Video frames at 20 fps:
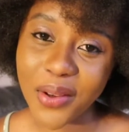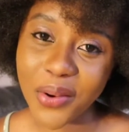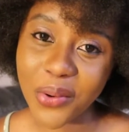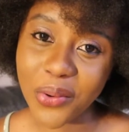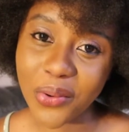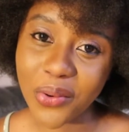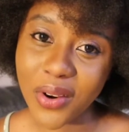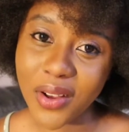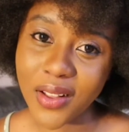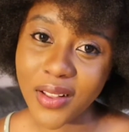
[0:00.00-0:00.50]

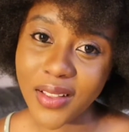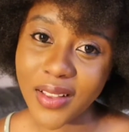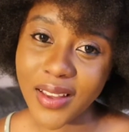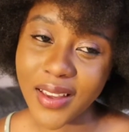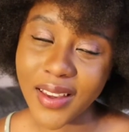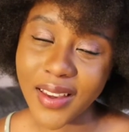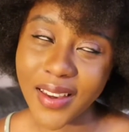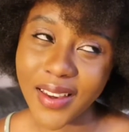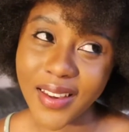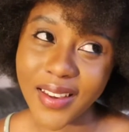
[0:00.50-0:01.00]

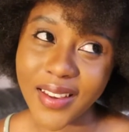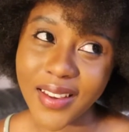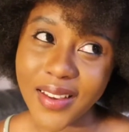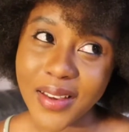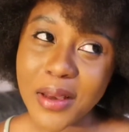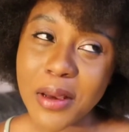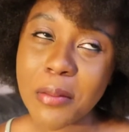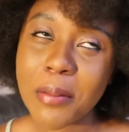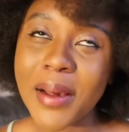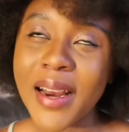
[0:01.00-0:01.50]
really?
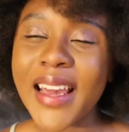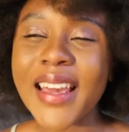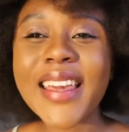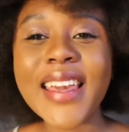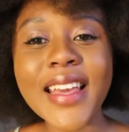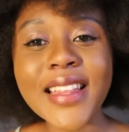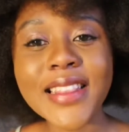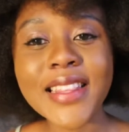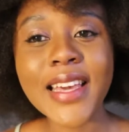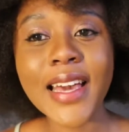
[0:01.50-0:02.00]
But I
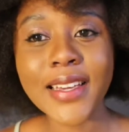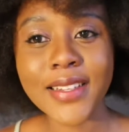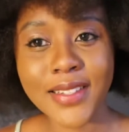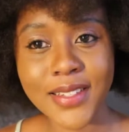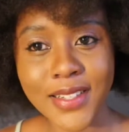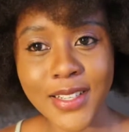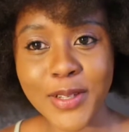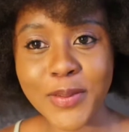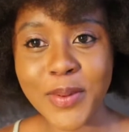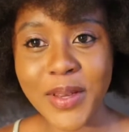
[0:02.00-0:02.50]
get the
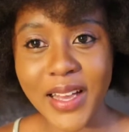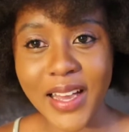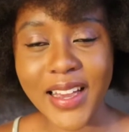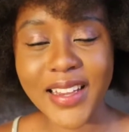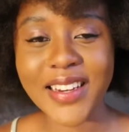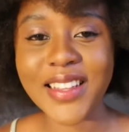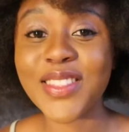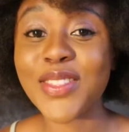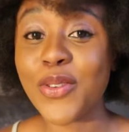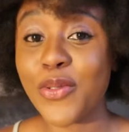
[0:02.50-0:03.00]
idea behind it.